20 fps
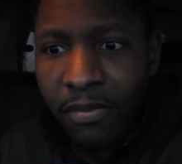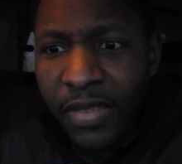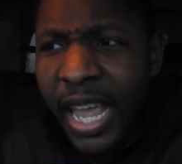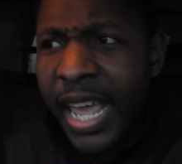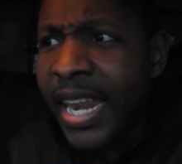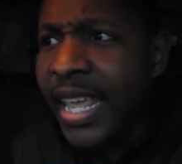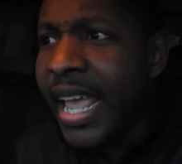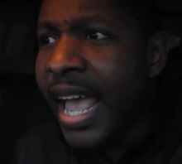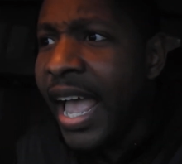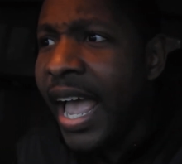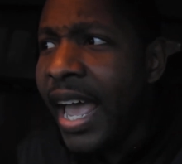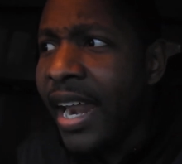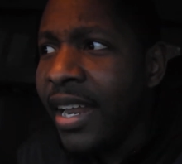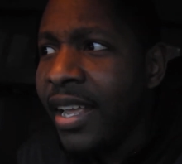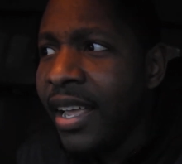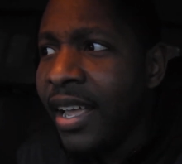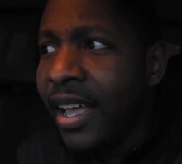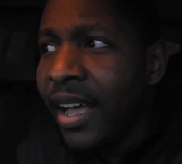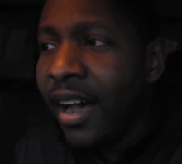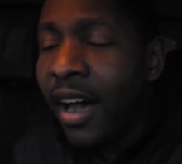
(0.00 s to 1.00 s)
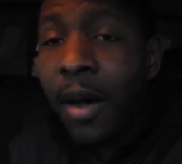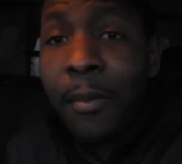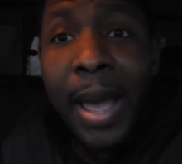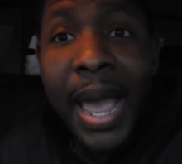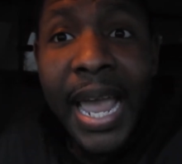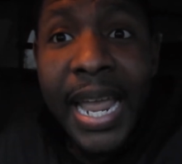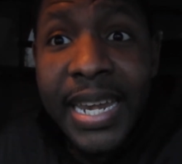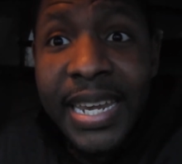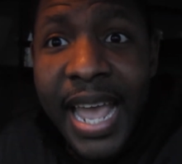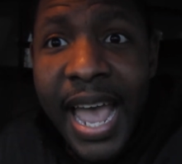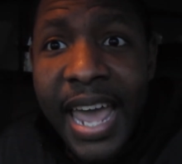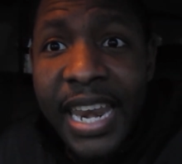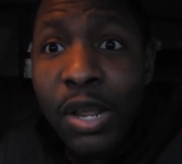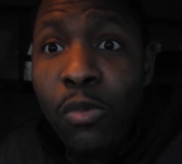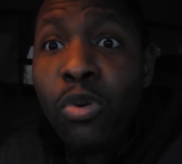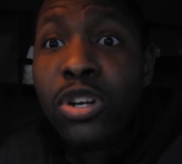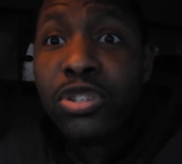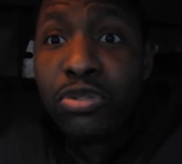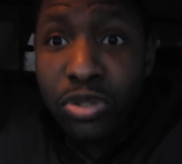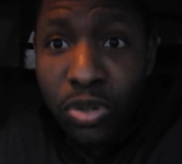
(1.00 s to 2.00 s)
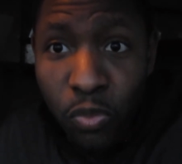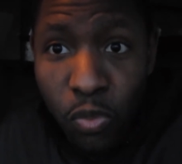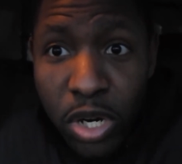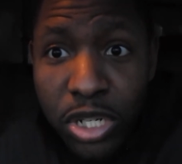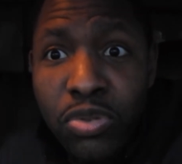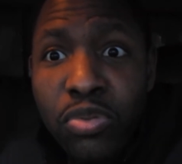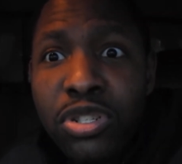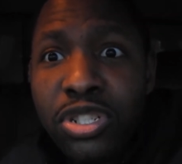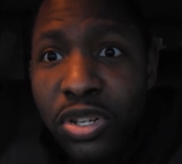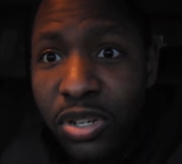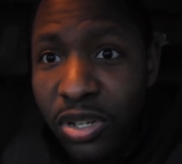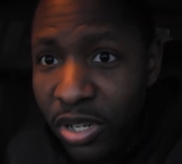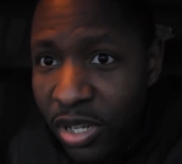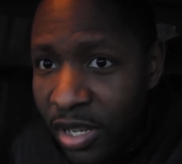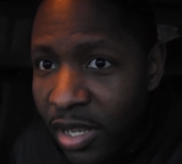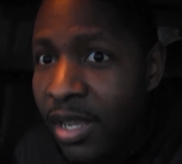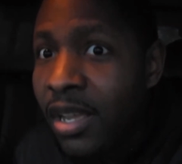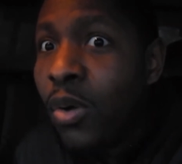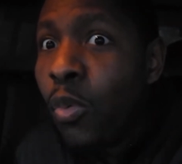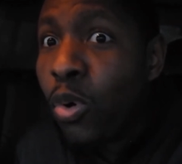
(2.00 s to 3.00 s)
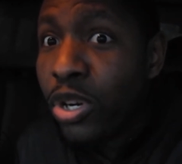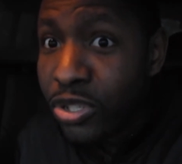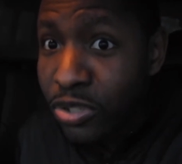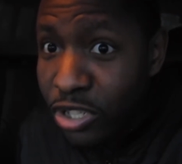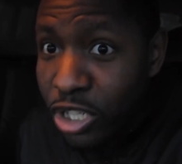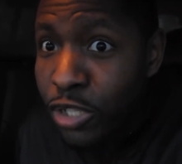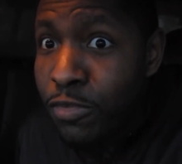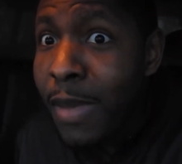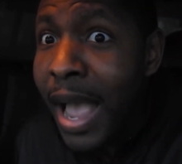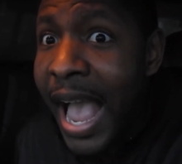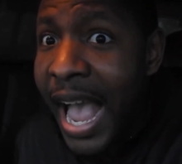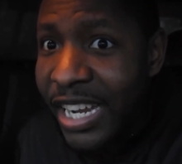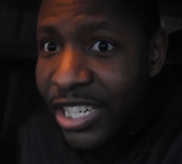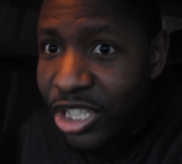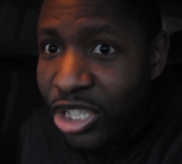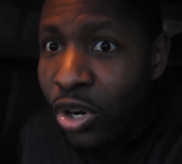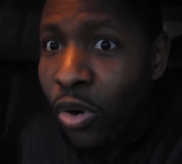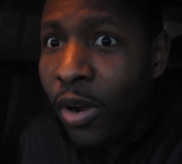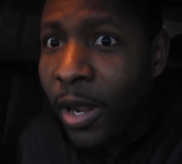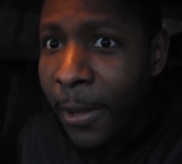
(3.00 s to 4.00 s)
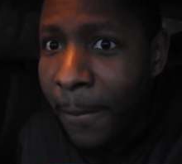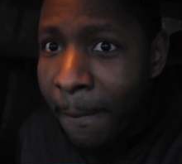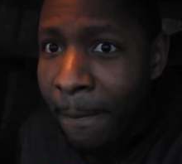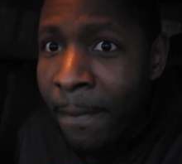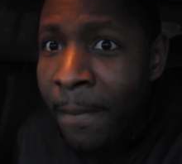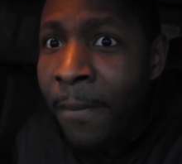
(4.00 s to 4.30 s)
and he had Hey Daddy, which was a smash joint.